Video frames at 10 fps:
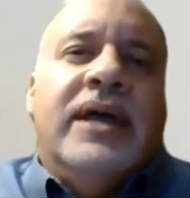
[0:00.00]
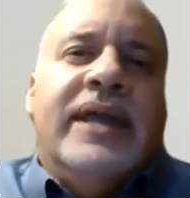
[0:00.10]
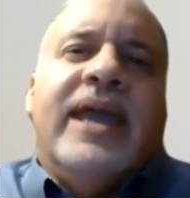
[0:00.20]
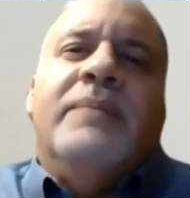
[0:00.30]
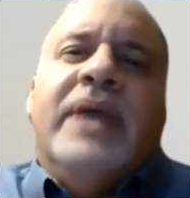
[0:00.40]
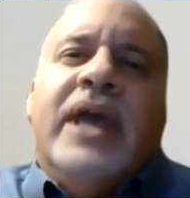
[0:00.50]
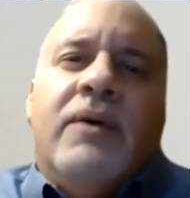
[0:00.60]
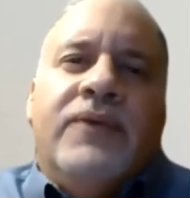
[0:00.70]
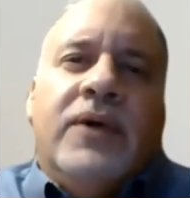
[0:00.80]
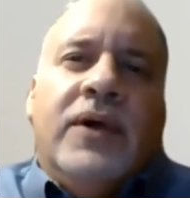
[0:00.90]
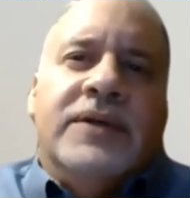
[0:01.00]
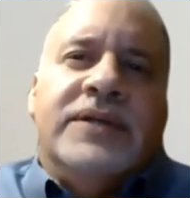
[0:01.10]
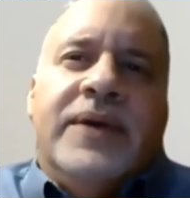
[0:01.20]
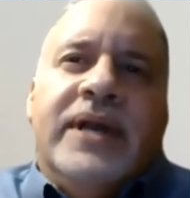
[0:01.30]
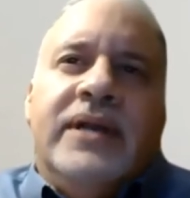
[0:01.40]
they can be helpful
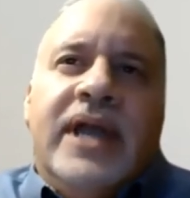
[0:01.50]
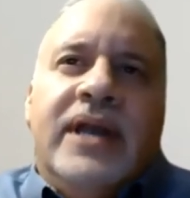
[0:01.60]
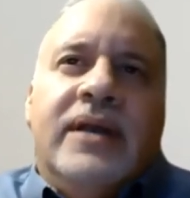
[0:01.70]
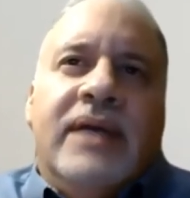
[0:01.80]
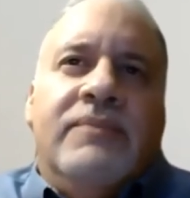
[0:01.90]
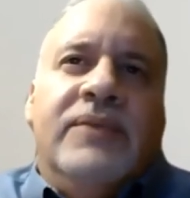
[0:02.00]
also in